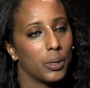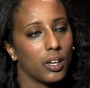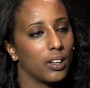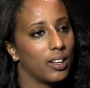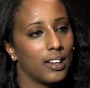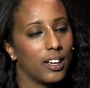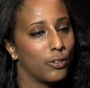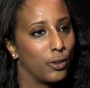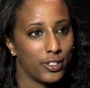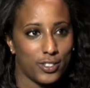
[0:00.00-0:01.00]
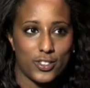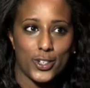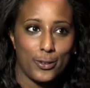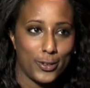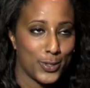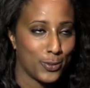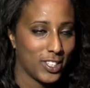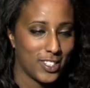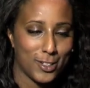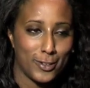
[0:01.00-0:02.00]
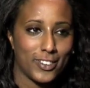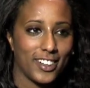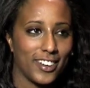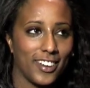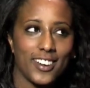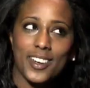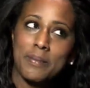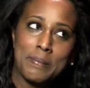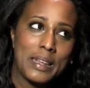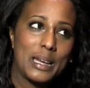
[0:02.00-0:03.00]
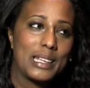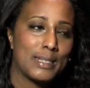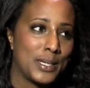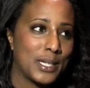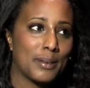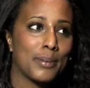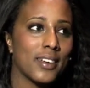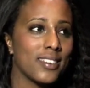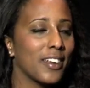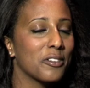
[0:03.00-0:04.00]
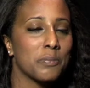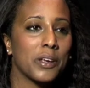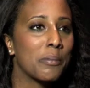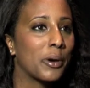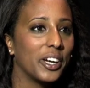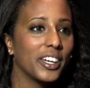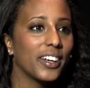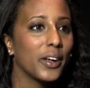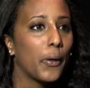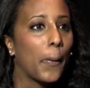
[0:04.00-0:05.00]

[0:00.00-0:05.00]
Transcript: I'm not gonna lie, of course it's tough. It's really tough, especially because I don't speak Amharic.